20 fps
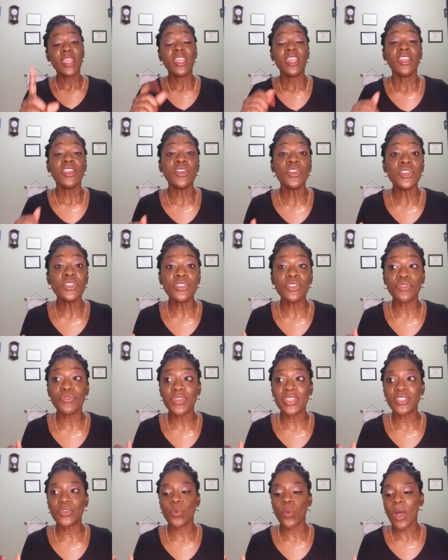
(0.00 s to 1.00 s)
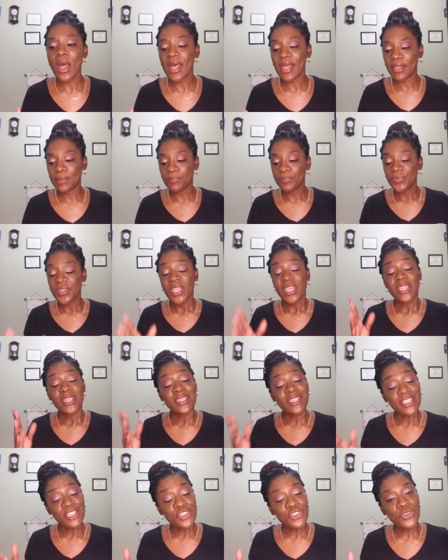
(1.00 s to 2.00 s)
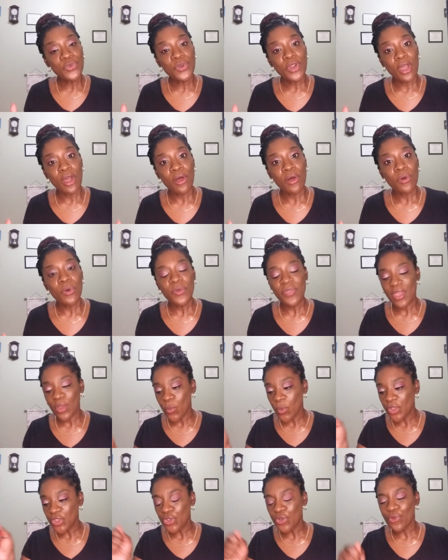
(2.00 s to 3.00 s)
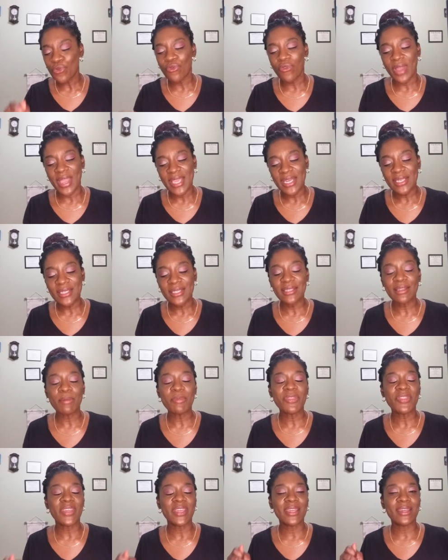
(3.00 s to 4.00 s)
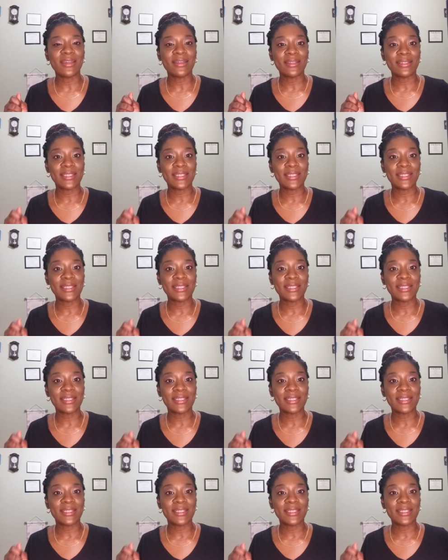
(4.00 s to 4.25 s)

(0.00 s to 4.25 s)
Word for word: Here's the reason why did you know that when you write something